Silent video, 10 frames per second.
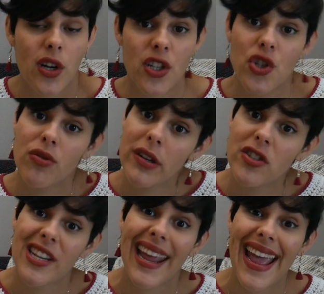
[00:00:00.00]
wanted to
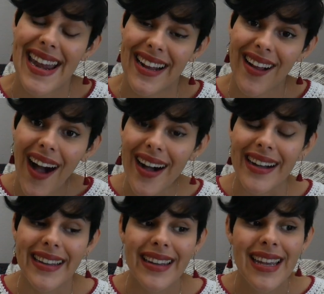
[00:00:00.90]
crochet in a
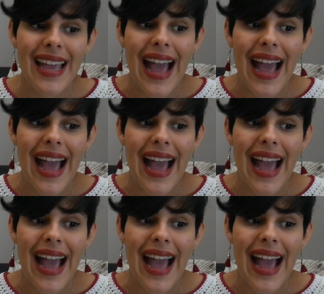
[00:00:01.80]
cotton,